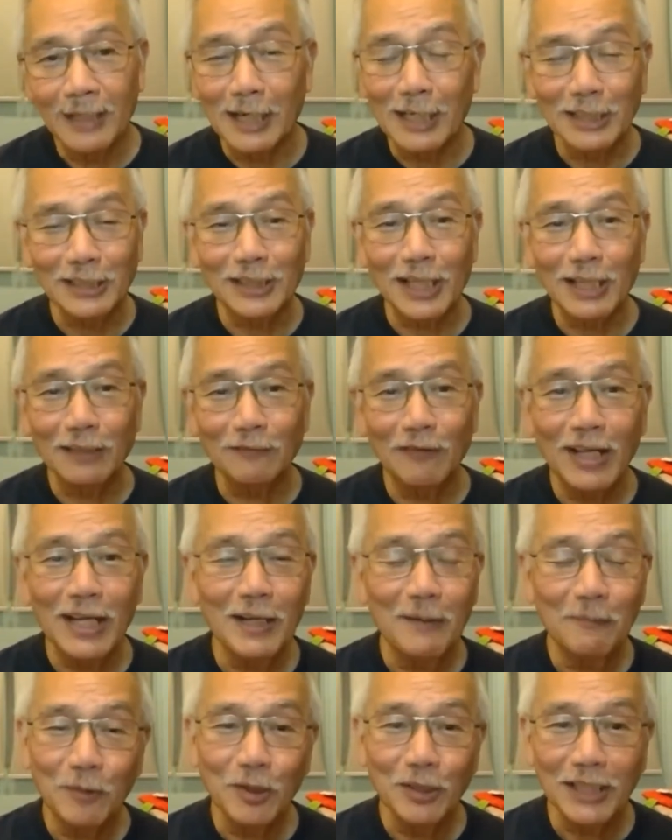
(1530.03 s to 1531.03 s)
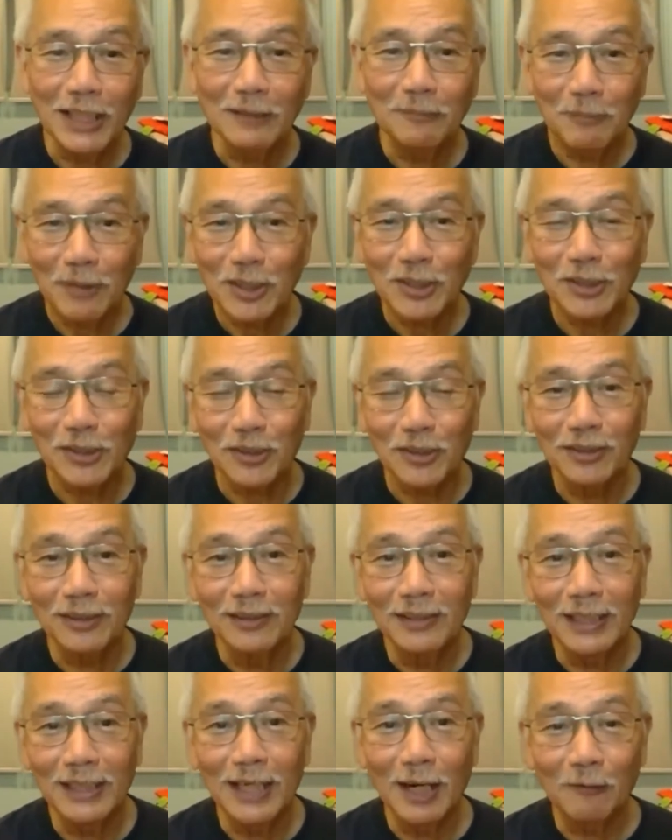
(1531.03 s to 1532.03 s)
there is that very important
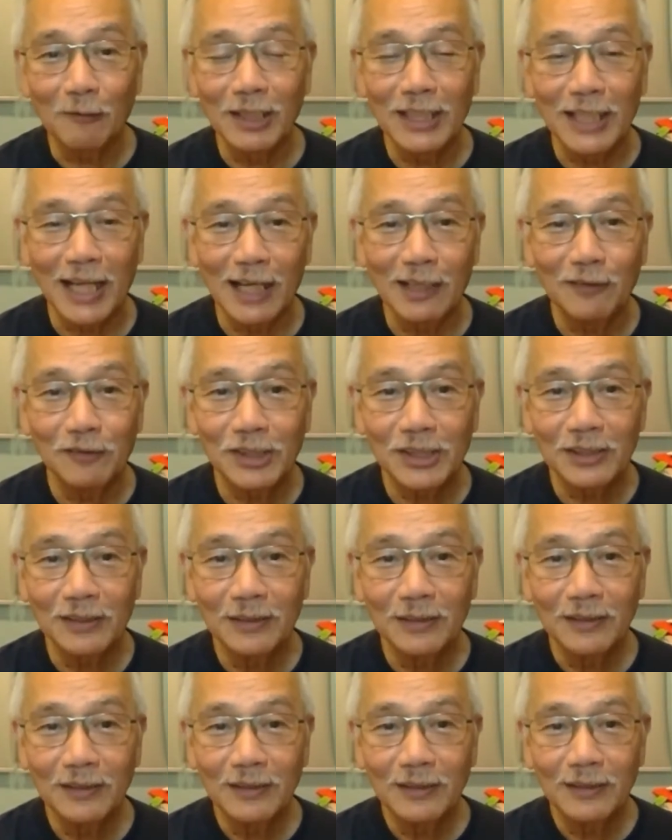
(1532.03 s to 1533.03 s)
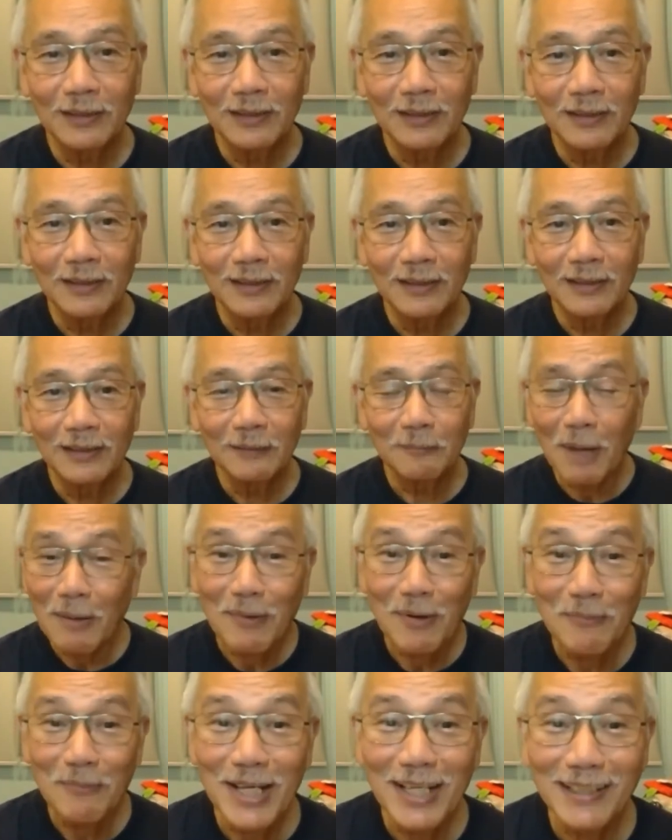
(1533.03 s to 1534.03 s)
person in our lives,
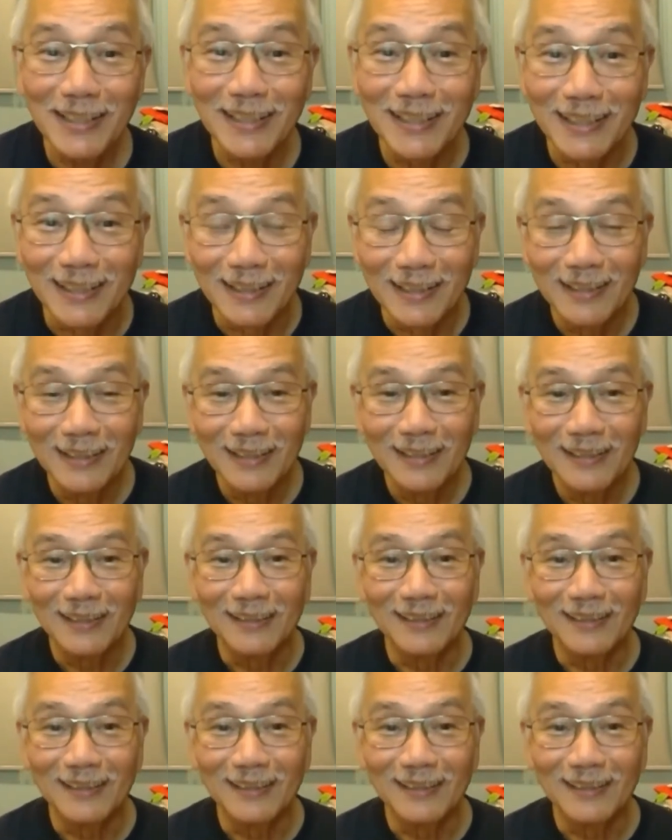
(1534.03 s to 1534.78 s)
Mama Mary.